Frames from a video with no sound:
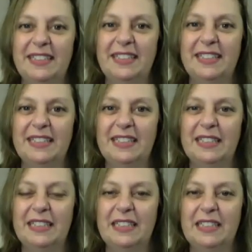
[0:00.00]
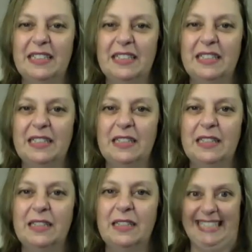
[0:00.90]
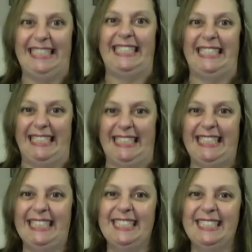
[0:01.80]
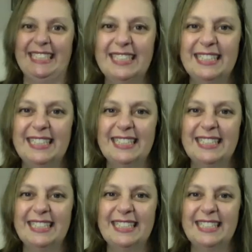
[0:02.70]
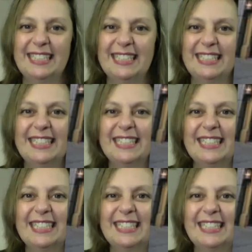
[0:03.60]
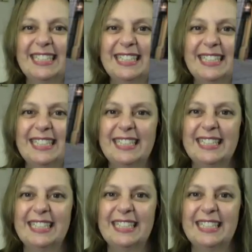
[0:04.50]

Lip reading: This person isn't speaking.